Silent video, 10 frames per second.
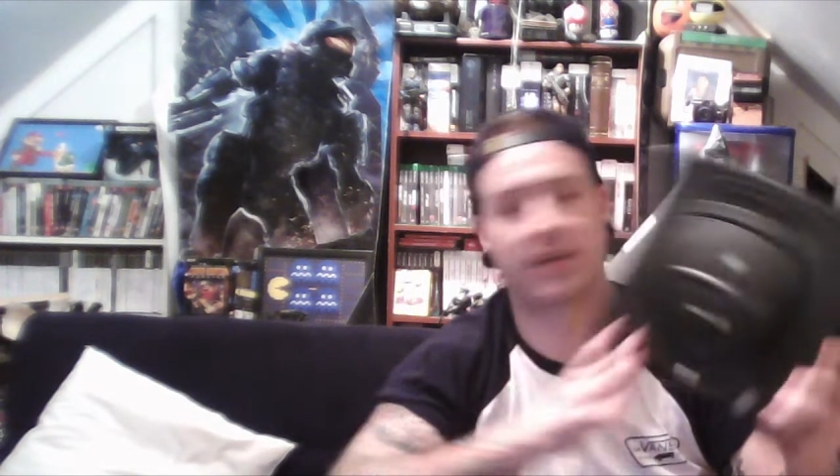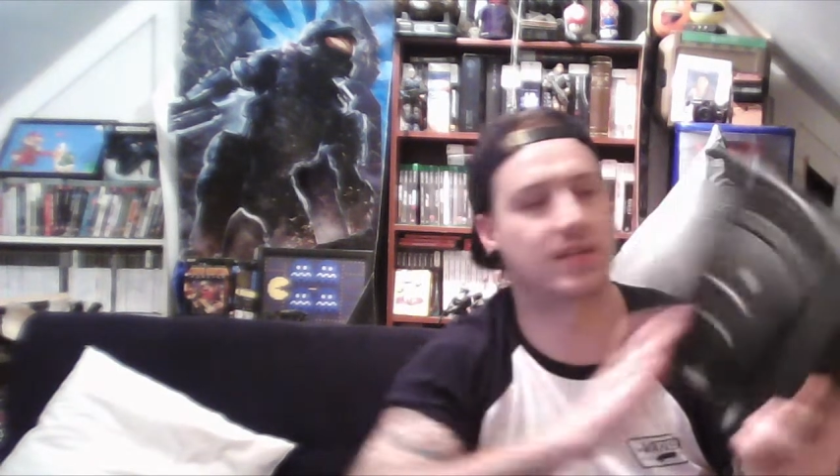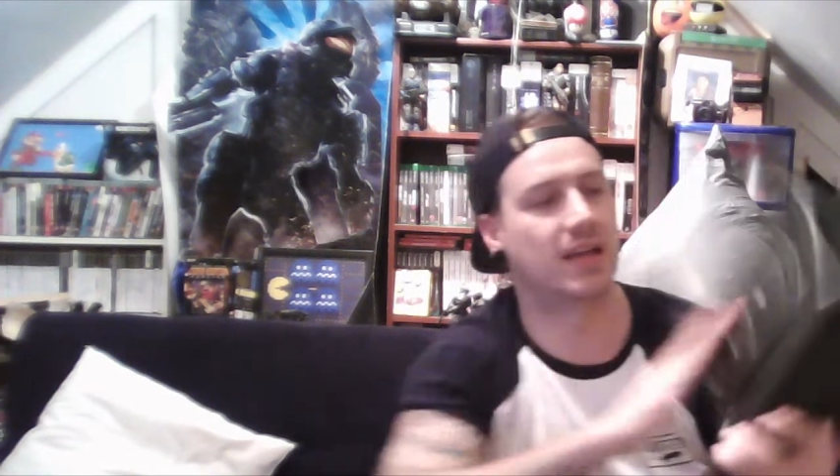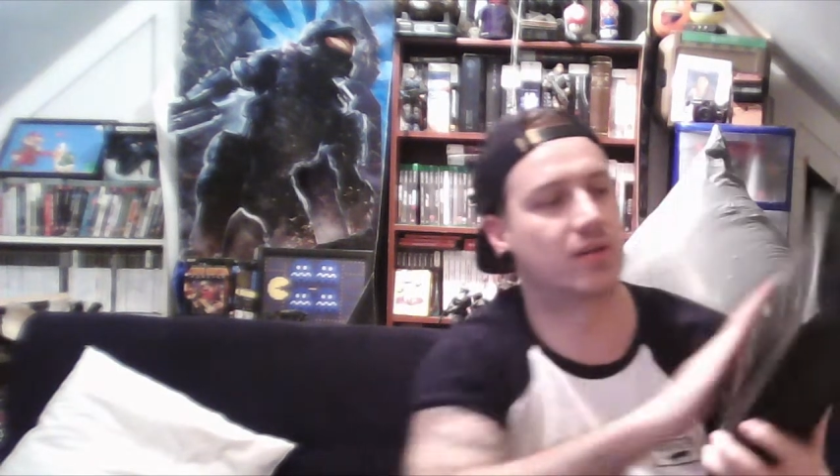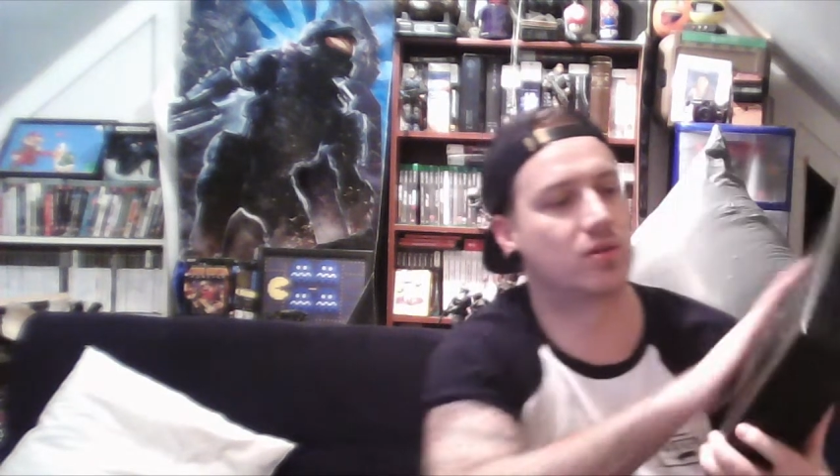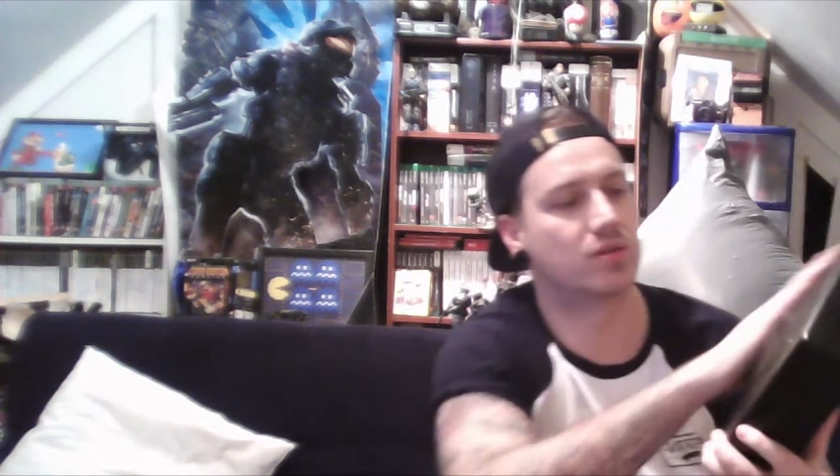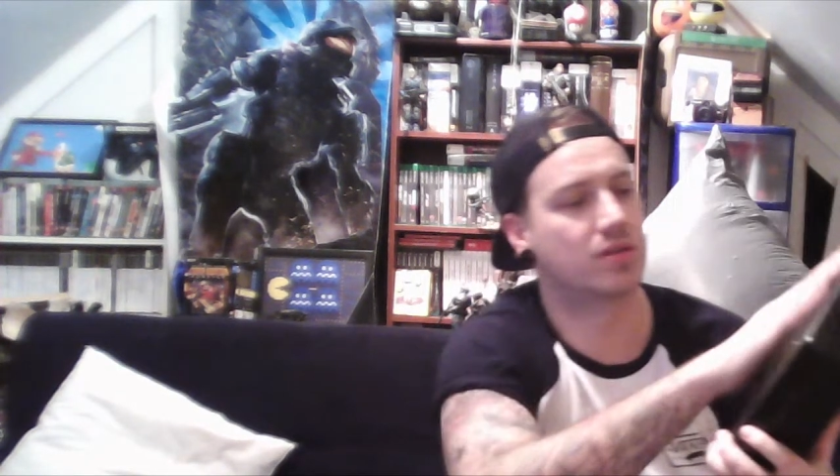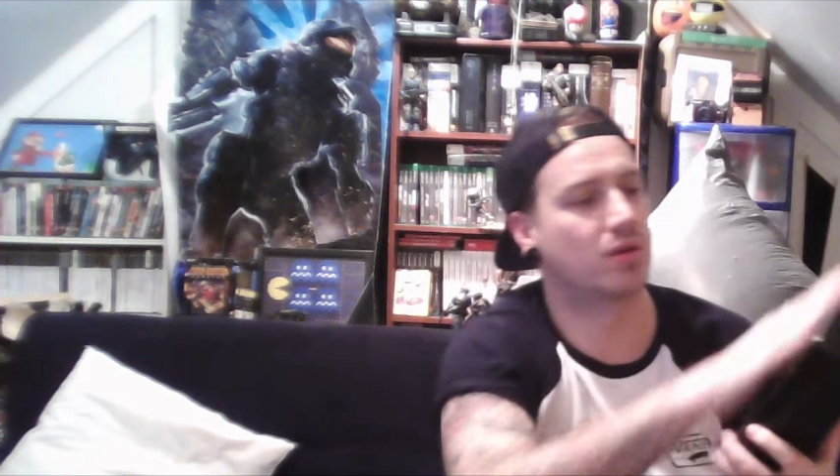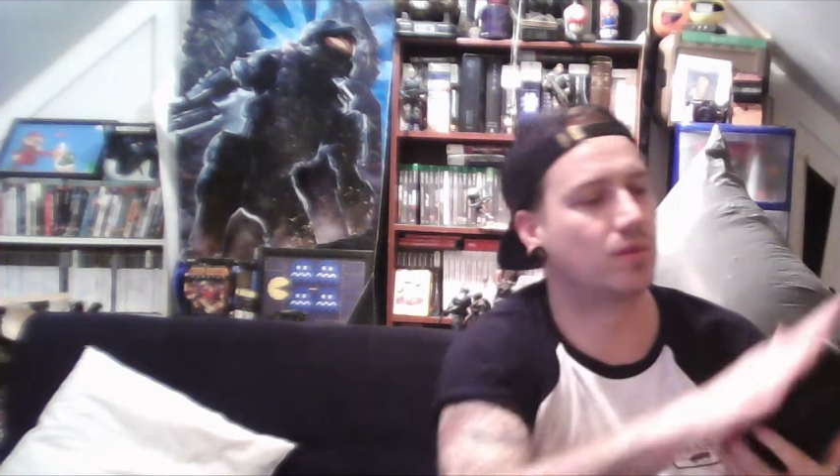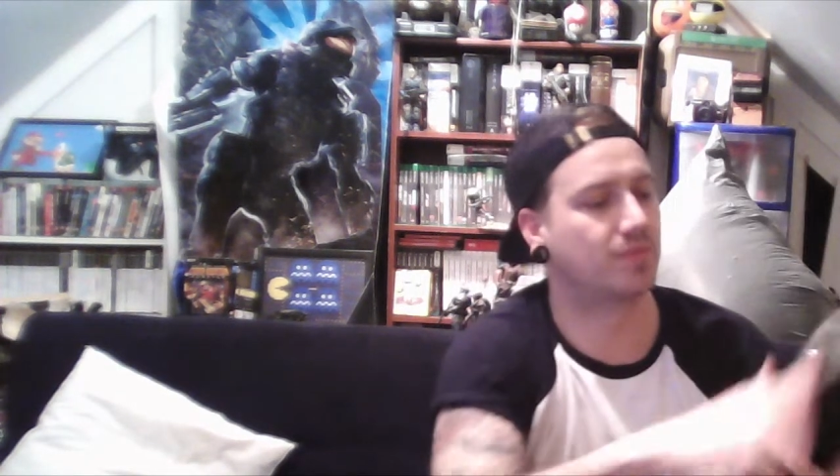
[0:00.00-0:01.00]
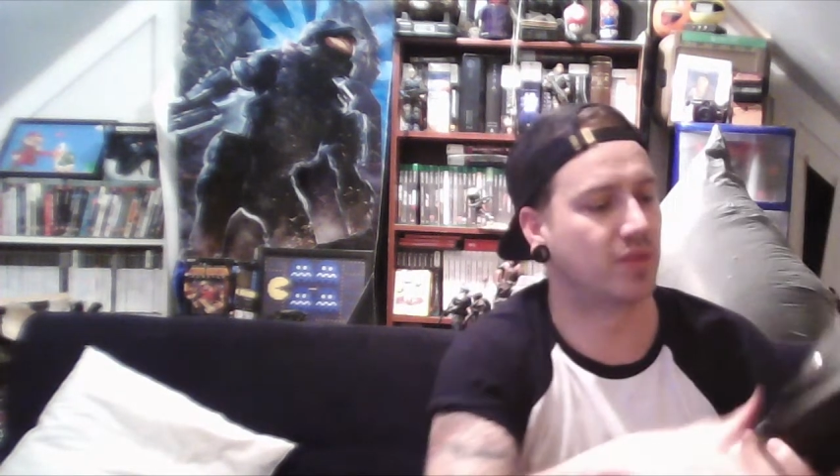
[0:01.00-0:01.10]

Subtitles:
Saturn console,